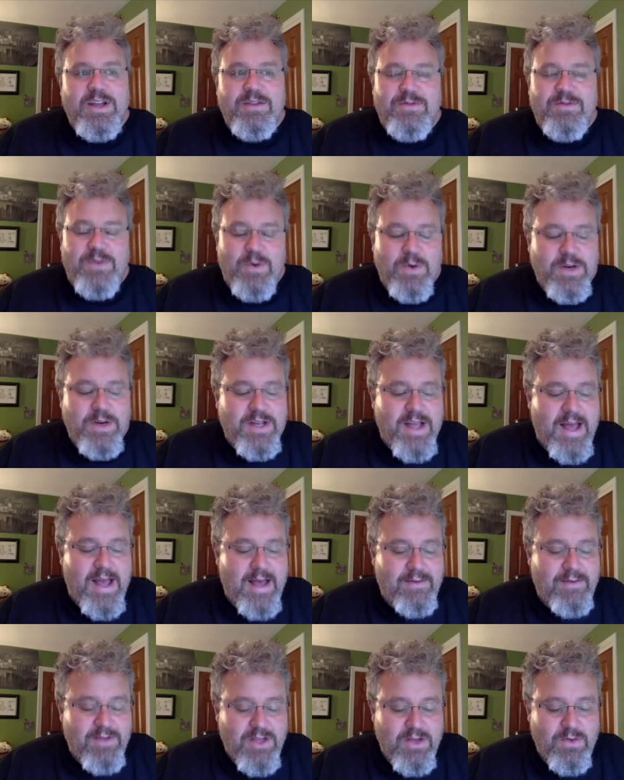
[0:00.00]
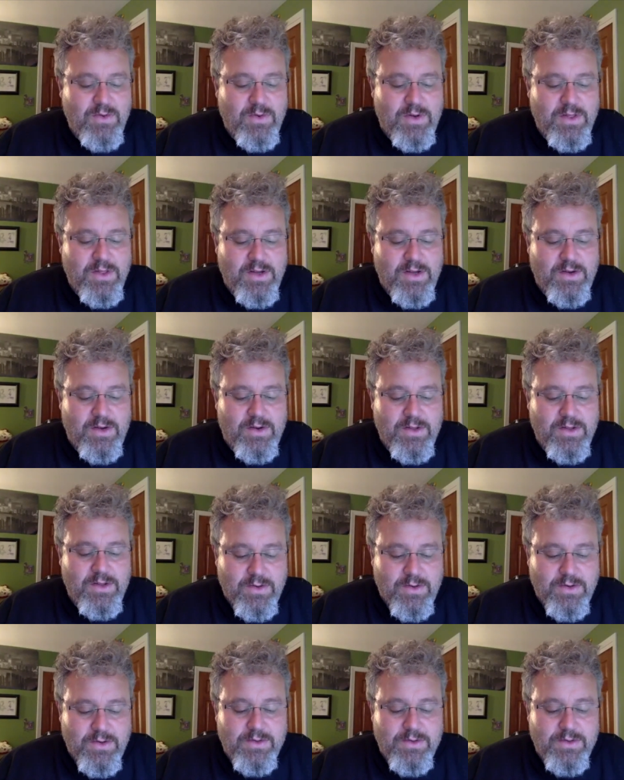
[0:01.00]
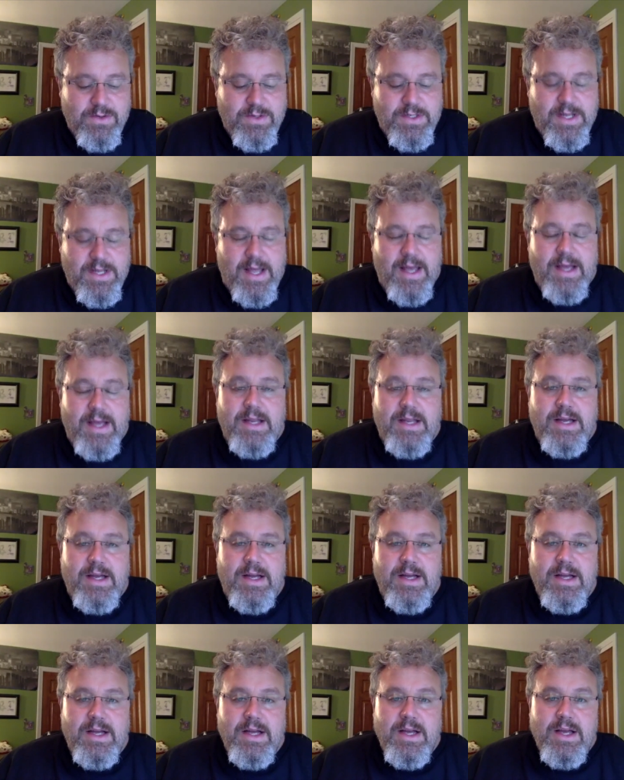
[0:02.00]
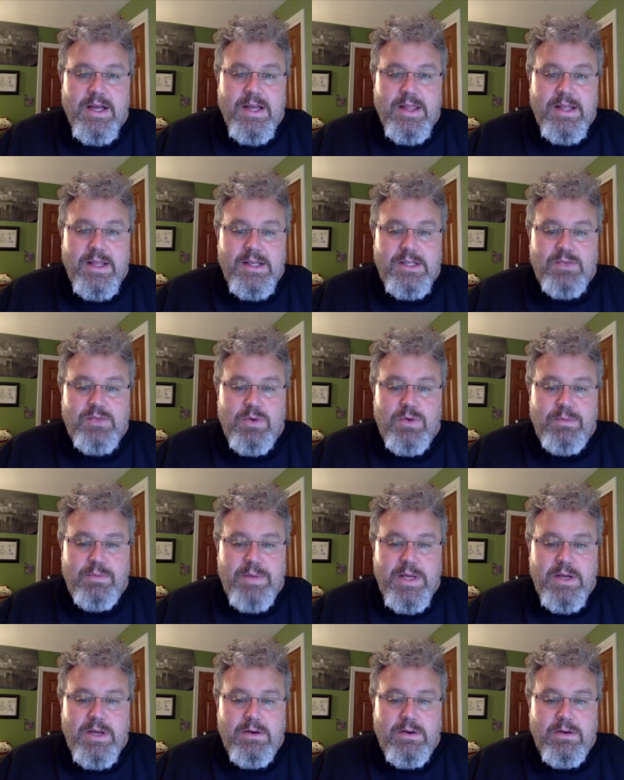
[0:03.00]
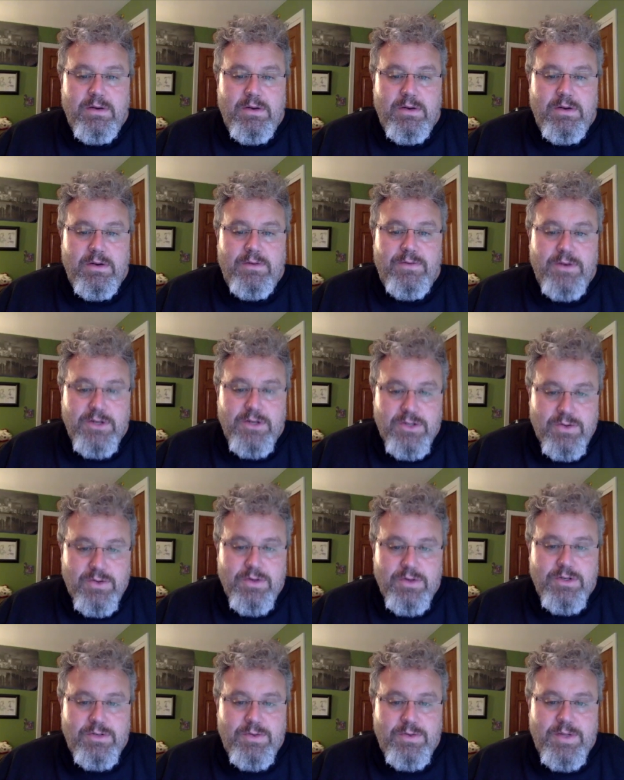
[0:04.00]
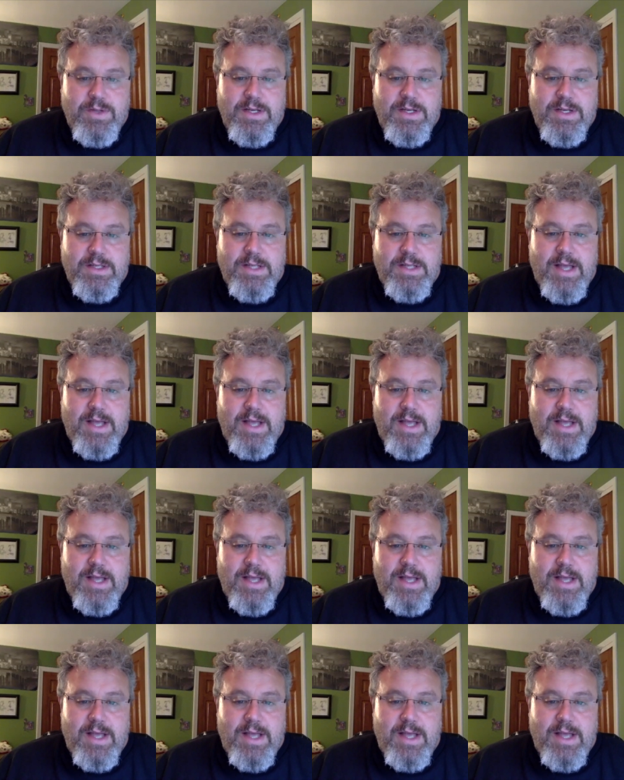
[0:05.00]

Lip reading: forward to having you on the cruise, and this will be your first cruise with us.